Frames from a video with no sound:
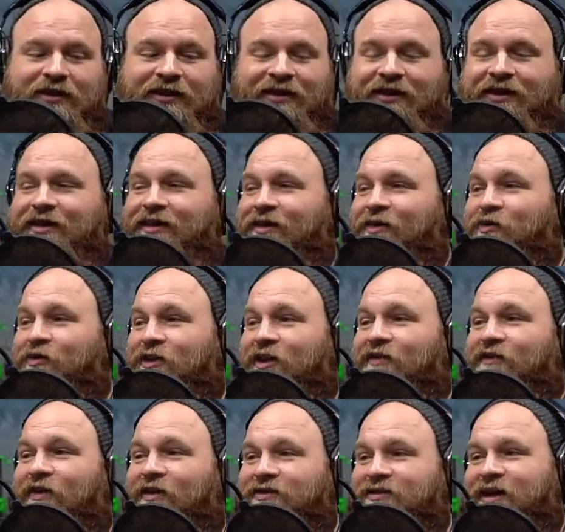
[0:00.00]
you would
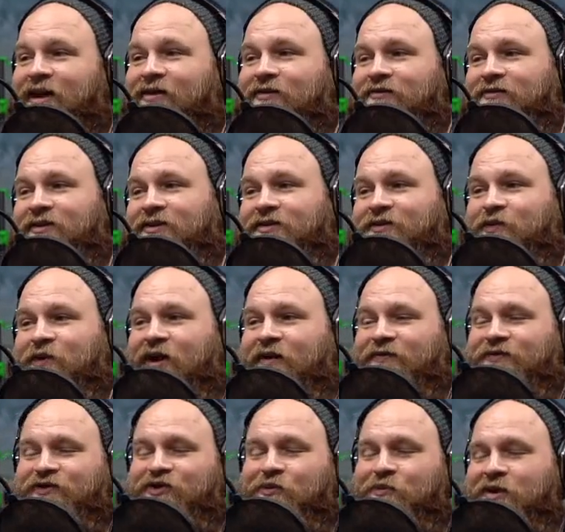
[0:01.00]
love our town because we have
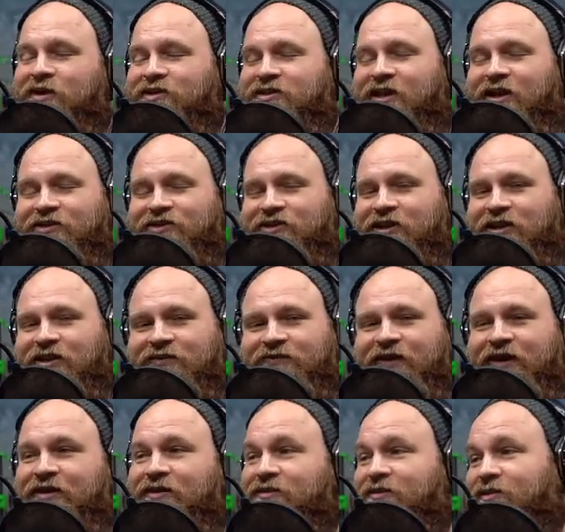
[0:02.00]
so many sketchy
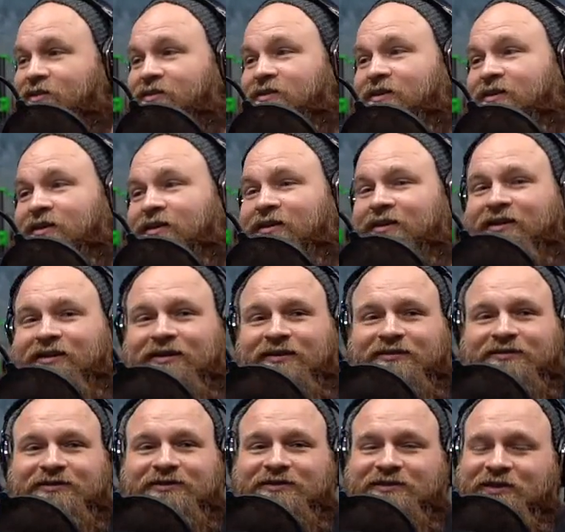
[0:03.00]
elevators.
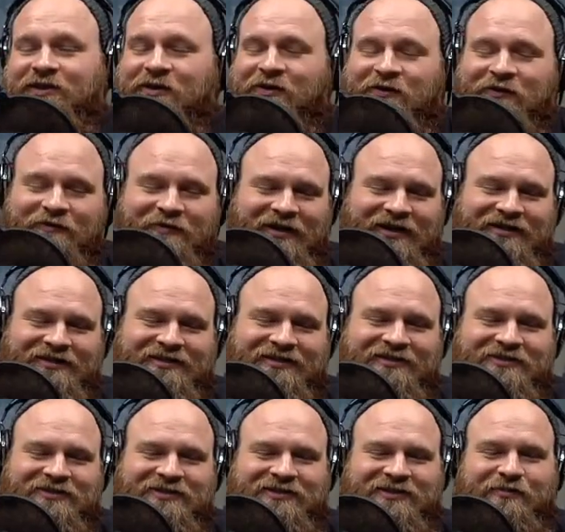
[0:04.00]
So many.
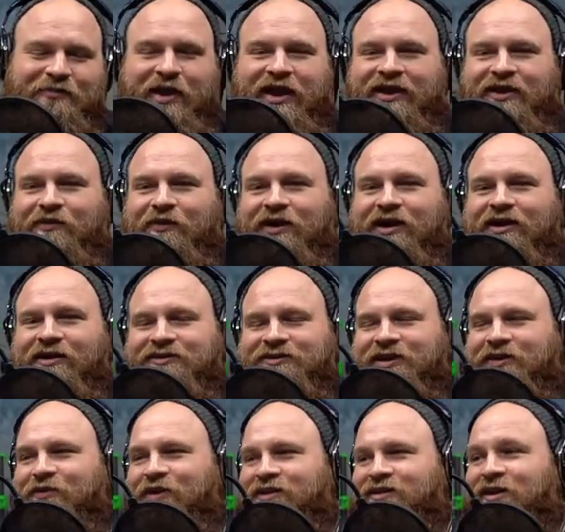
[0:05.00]
There's this abandoned warehouse
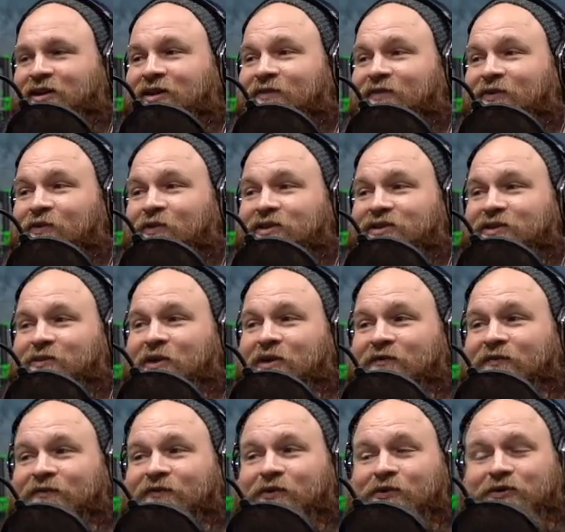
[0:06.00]
I rent out every once in a while
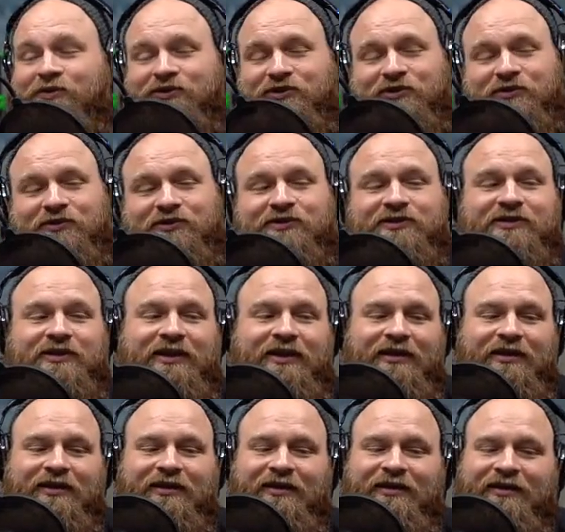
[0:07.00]
for photo shoots,
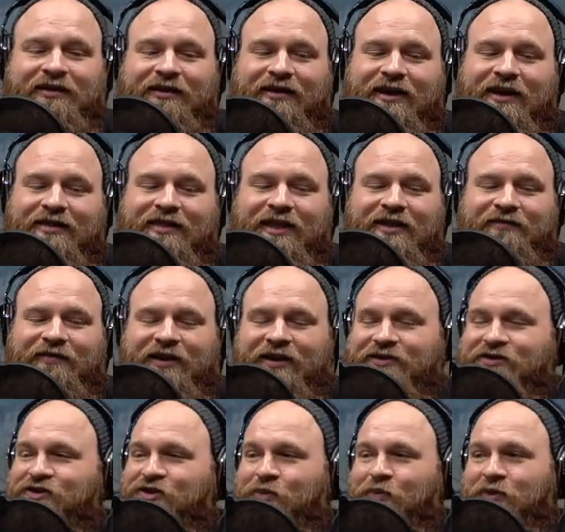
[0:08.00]
and they have like a super